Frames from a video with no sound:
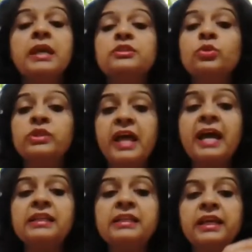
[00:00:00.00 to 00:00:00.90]
So in
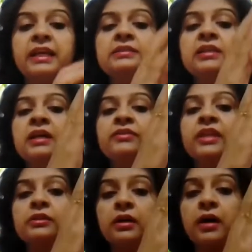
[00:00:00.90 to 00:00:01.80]
that case,
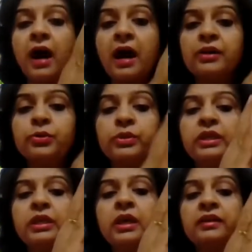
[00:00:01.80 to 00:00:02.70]
that
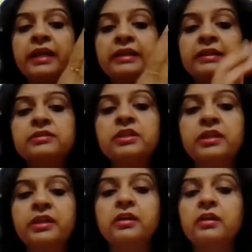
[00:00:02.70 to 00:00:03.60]
artery that is
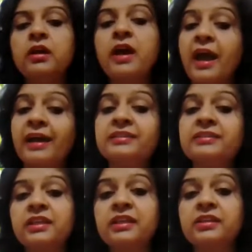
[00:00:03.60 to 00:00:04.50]
here, as
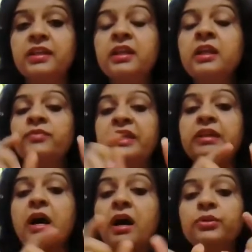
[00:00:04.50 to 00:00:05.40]
stated, that
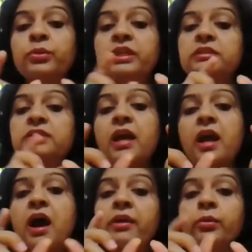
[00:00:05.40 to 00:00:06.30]
arteries, they
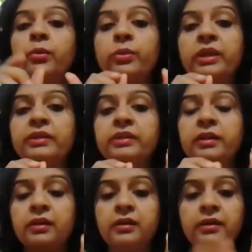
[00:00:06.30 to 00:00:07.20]
are red in
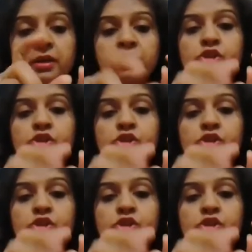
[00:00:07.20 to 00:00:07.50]
color